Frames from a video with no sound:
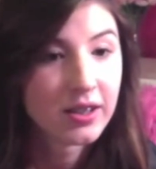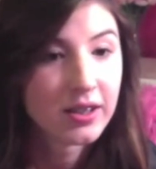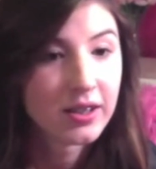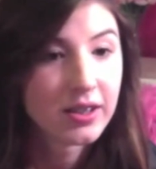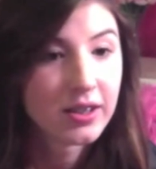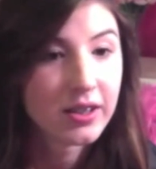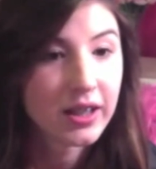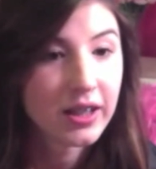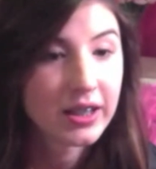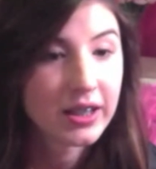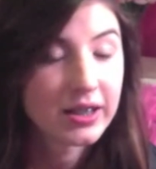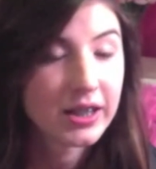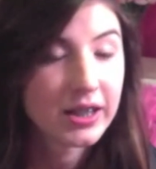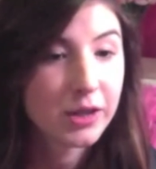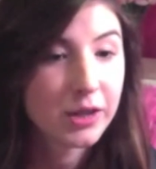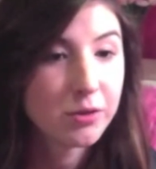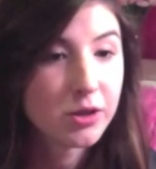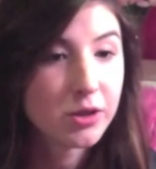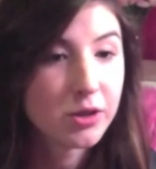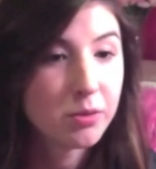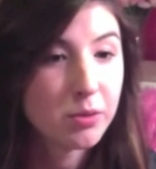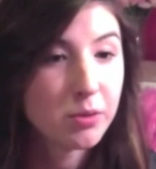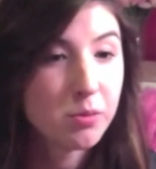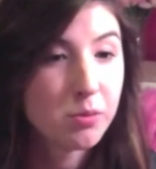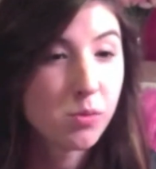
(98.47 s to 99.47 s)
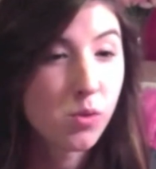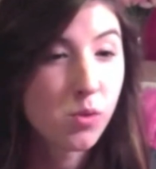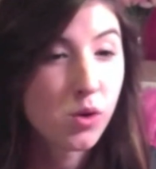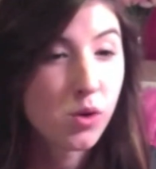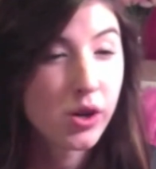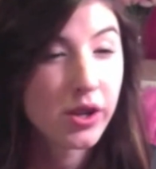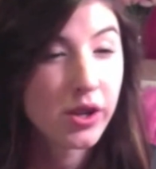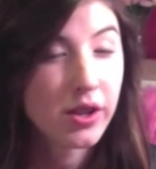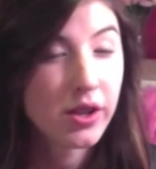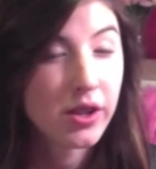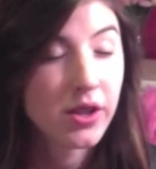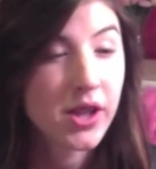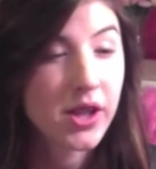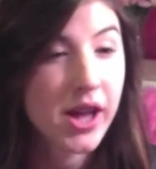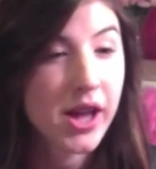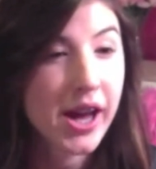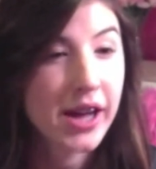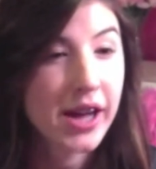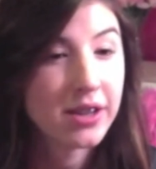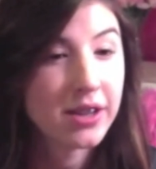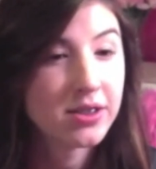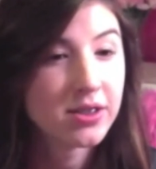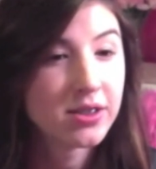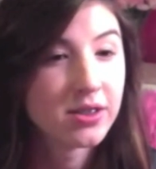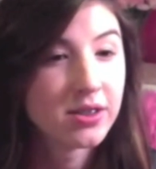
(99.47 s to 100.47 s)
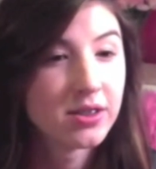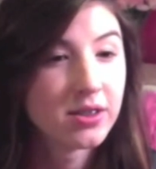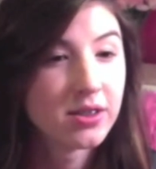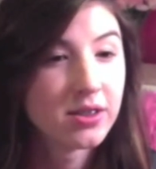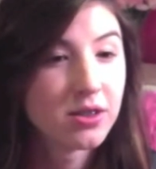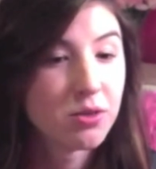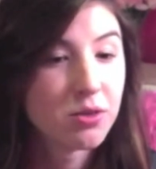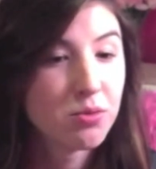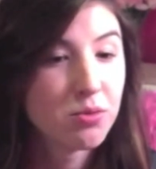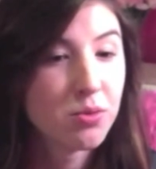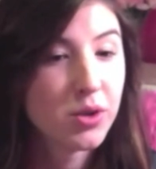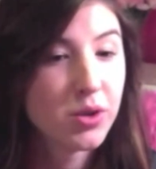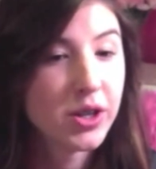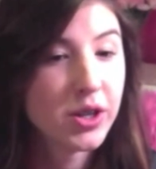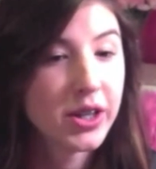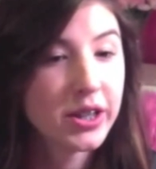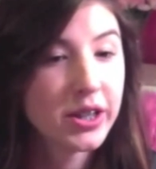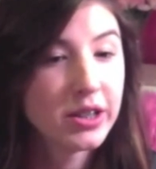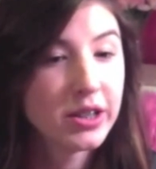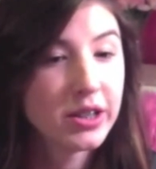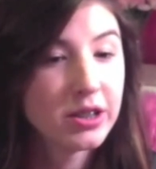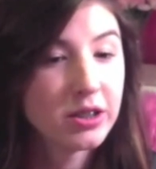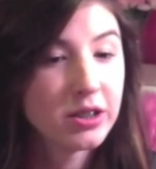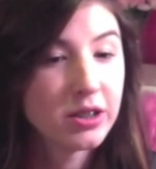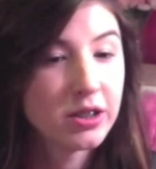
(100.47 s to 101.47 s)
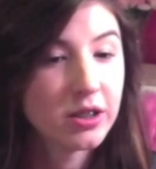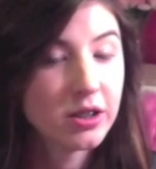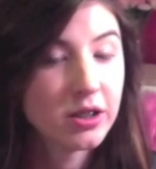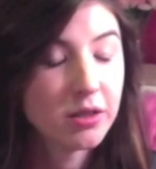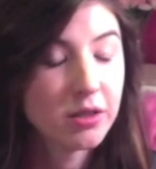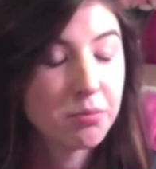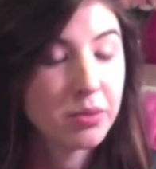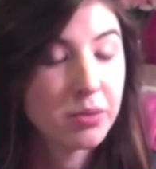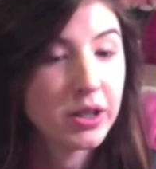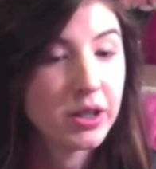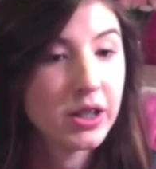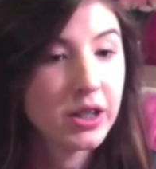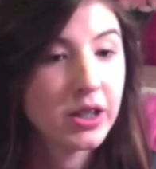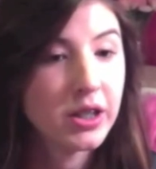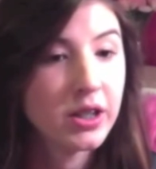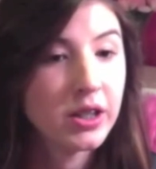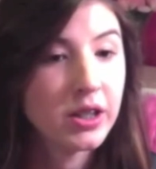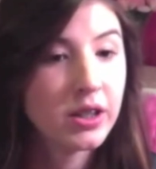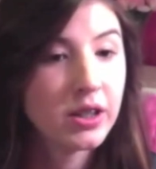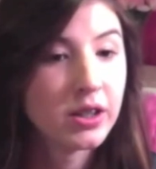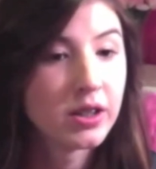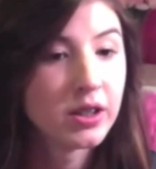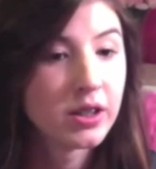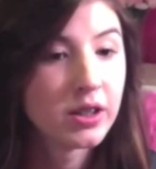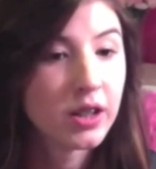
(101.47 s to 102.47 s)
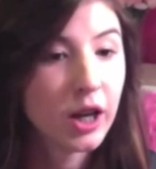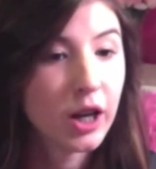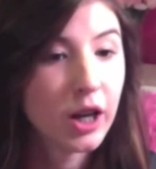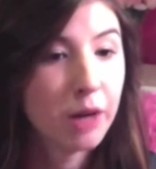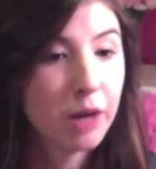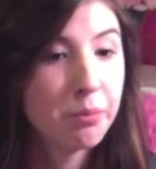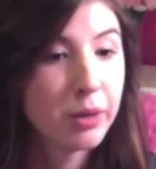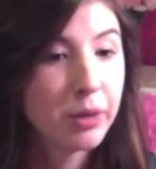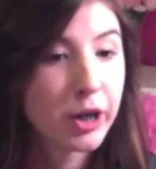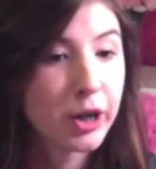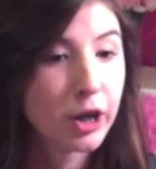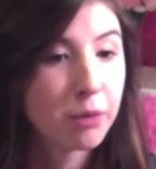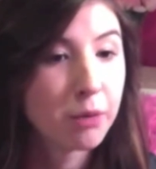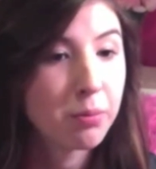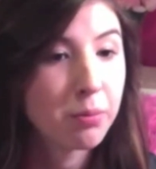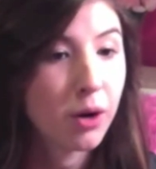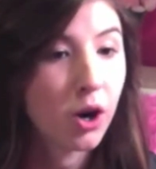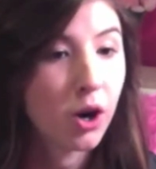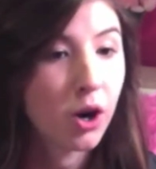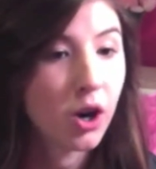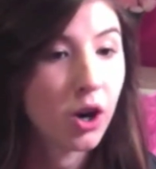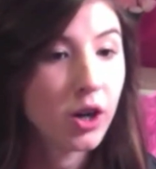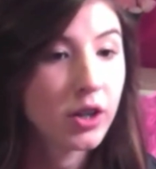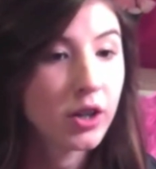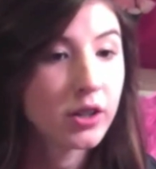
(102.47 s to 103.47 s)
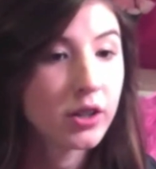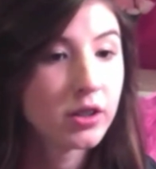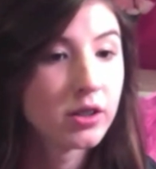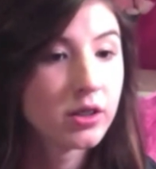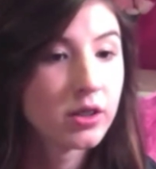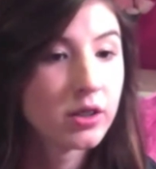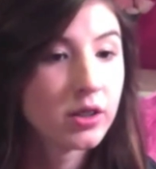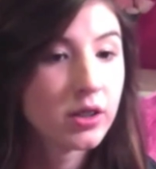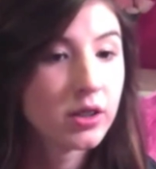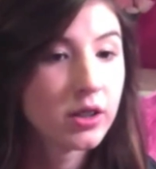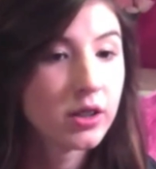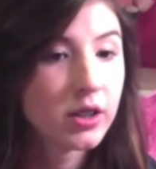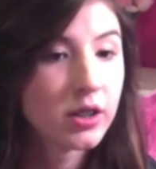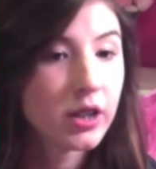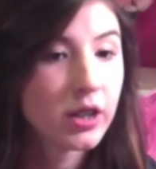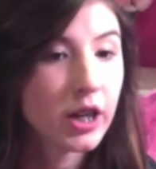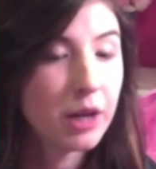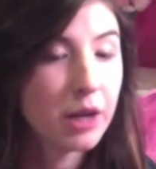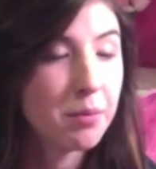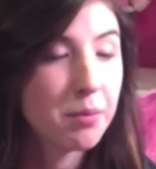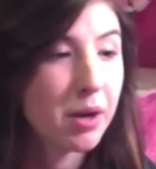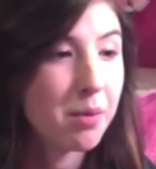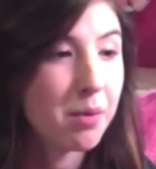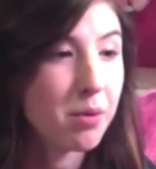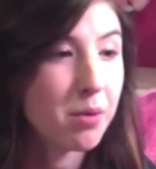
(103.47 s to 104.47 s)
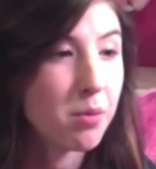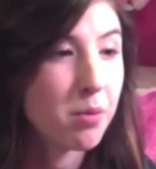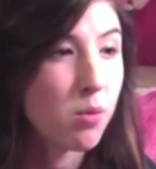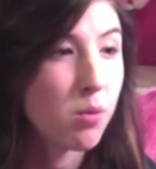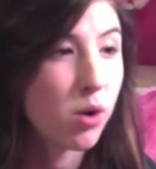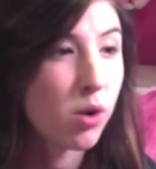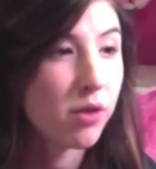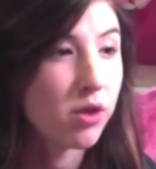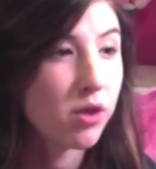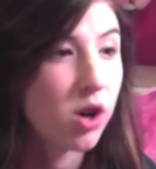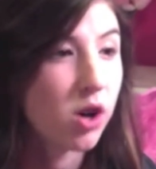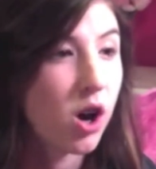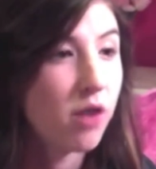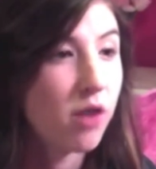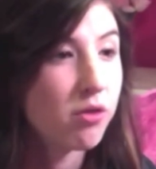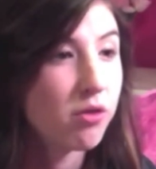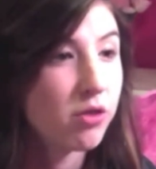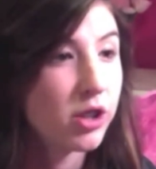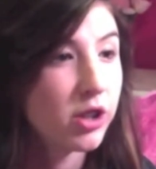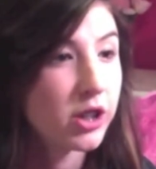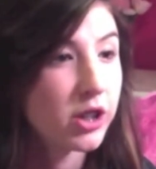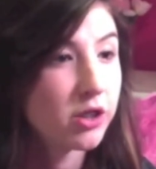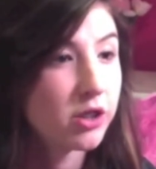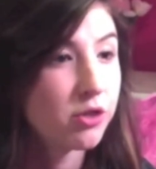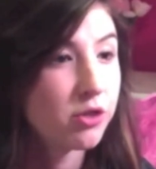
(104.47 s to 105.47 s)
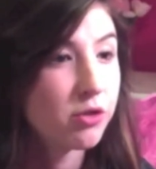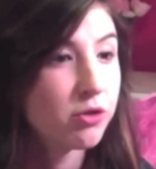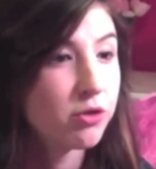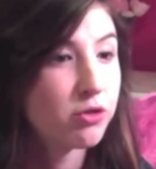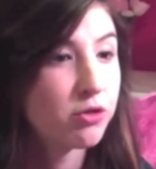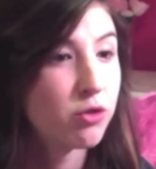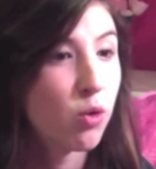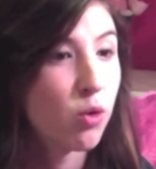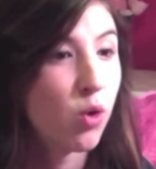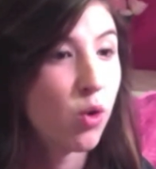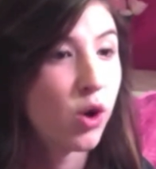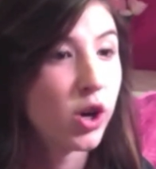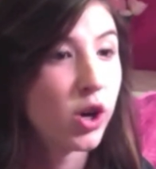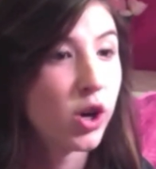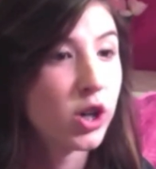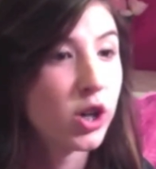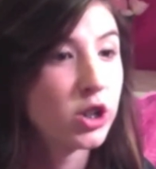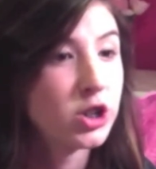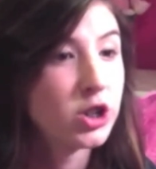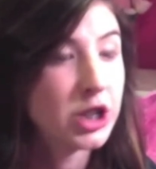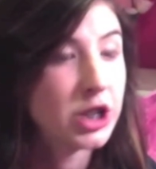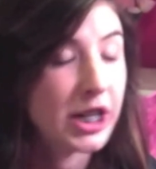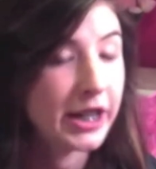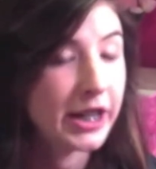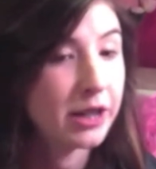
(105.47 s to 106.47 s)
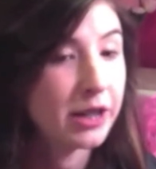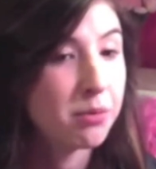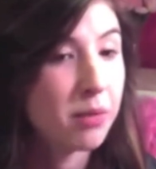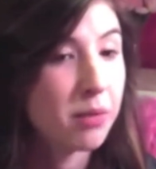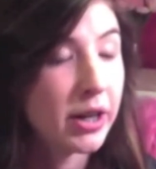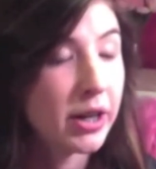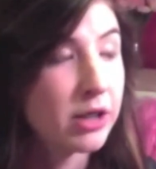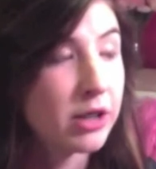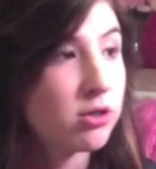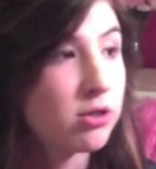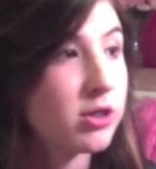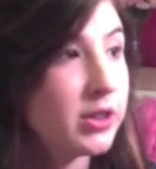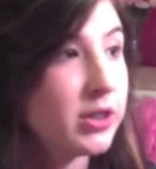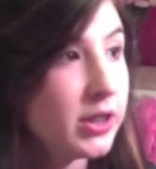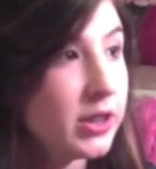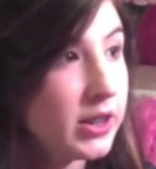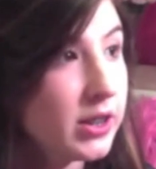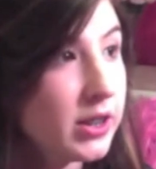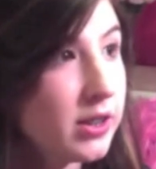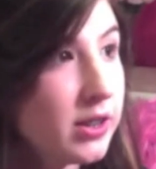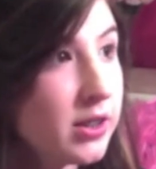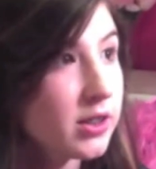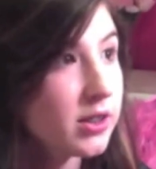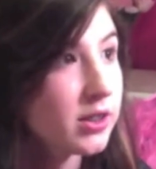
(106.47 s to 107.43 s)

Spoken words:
that seems to be more than that, would be a bigger part and maybe more of a conflict for Jane and Michael in the end.